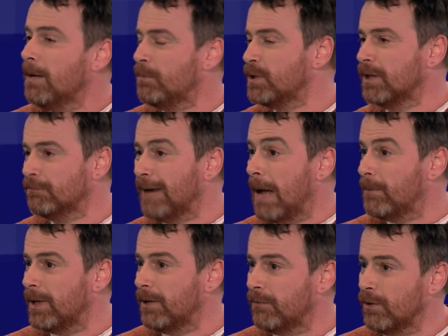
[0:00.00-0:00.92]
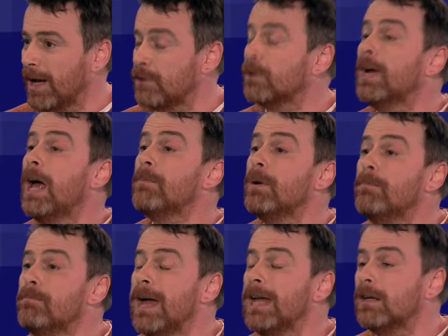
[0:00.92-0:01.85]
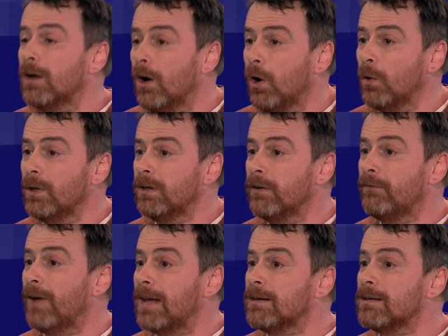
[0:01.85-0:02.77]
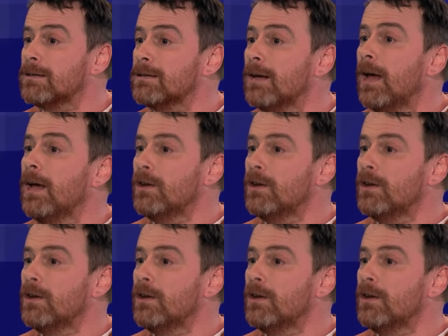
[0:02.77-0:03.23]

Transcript: putting a ramp in for your hedgehog, but make a hole in the fence